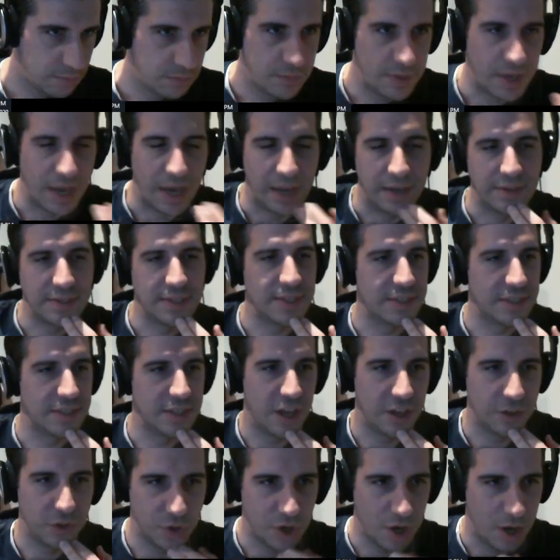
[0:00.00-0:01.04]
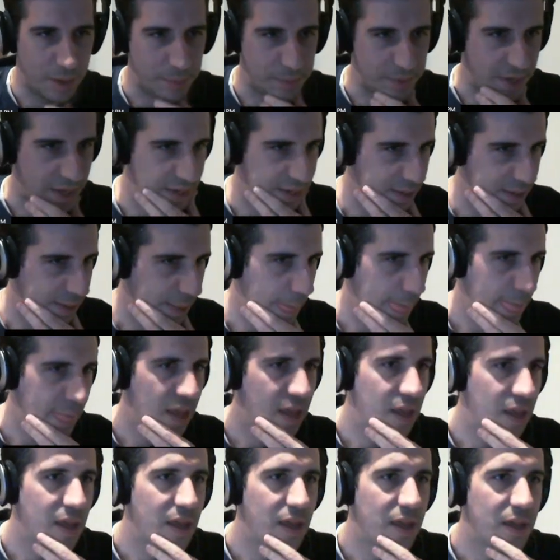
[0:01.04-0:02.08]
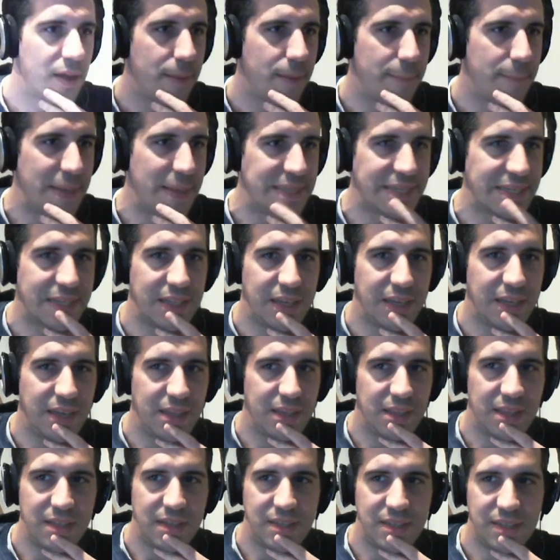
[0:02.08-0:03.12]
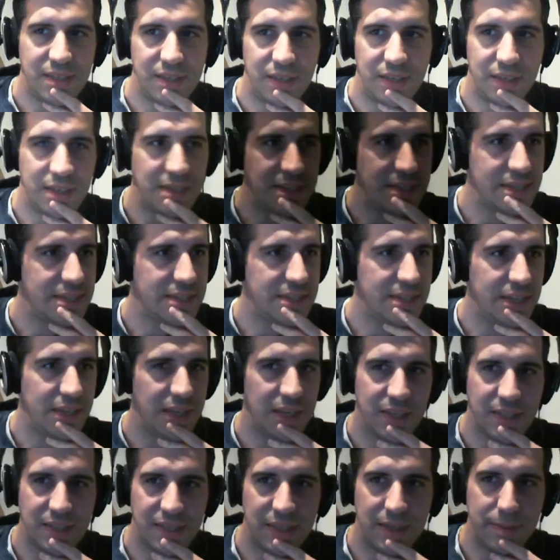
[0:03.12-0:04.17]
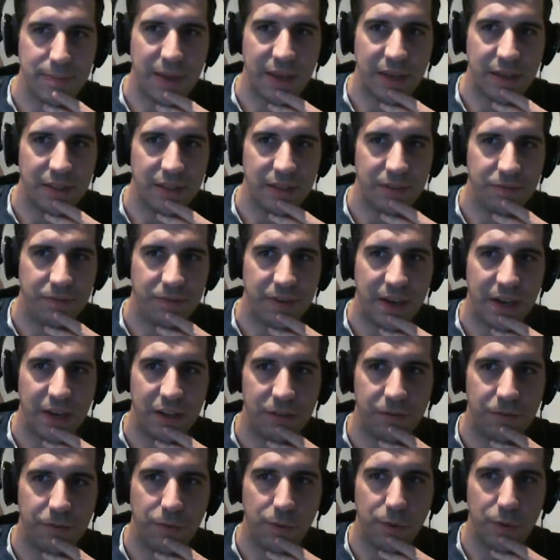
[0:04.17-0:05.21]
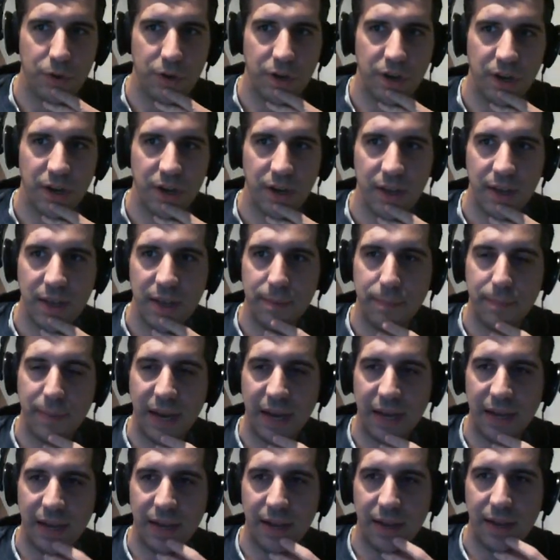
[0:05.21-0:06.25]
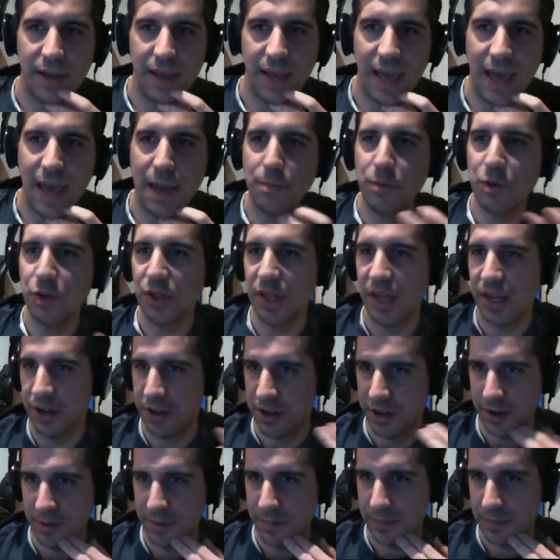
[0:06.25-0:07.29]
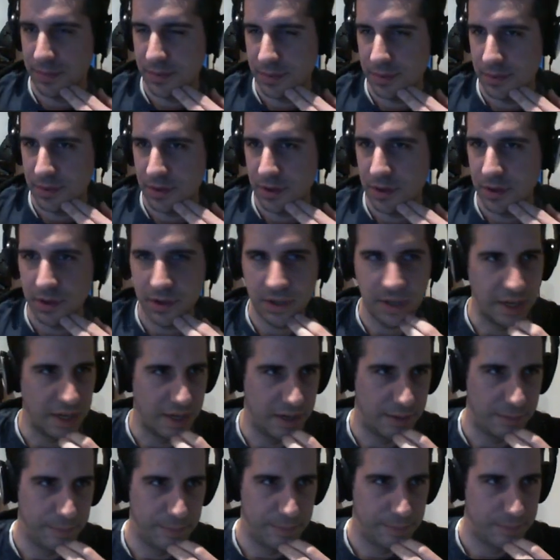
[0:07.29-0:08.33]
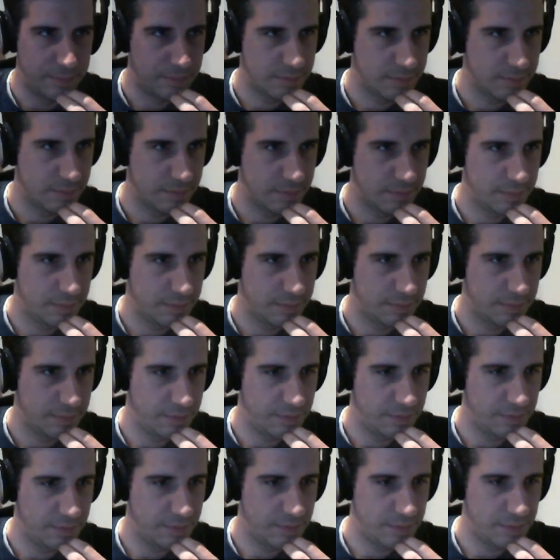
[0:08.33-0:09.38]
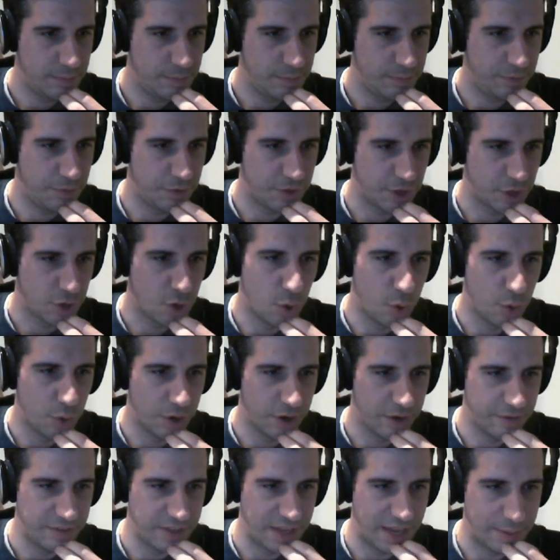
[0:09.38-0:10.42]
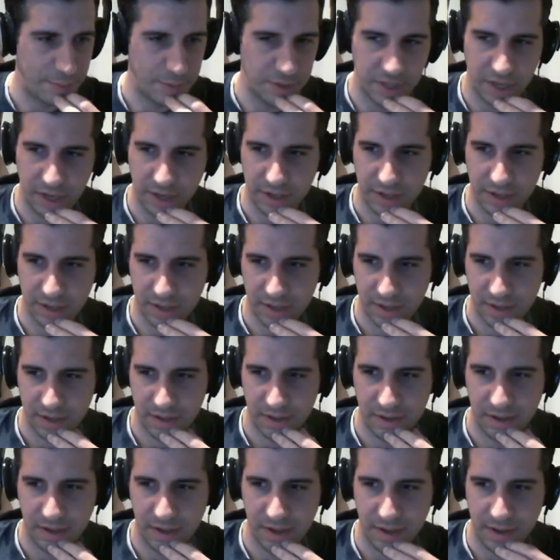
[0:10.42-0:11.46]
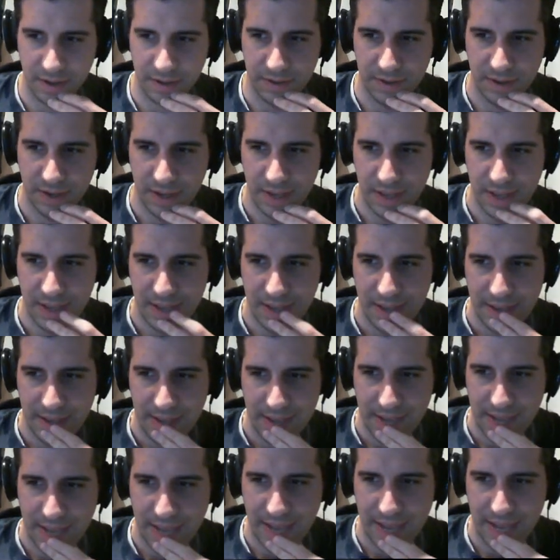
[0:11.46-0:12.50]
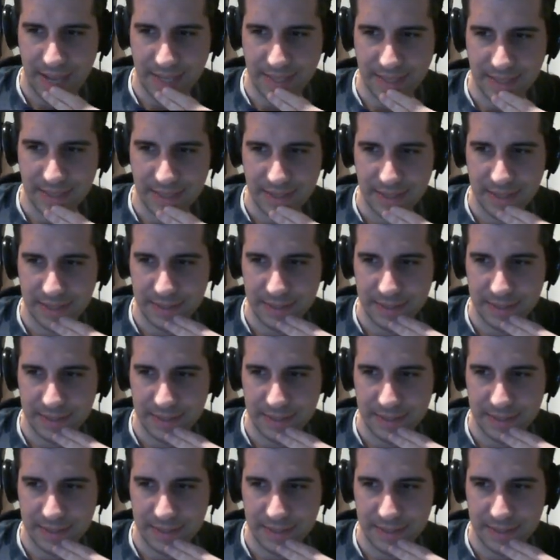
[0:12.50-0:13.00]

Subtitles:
Yeah, this is not too complicated. Basically, this is the CMake file for my emulator, for the core of the emulator, and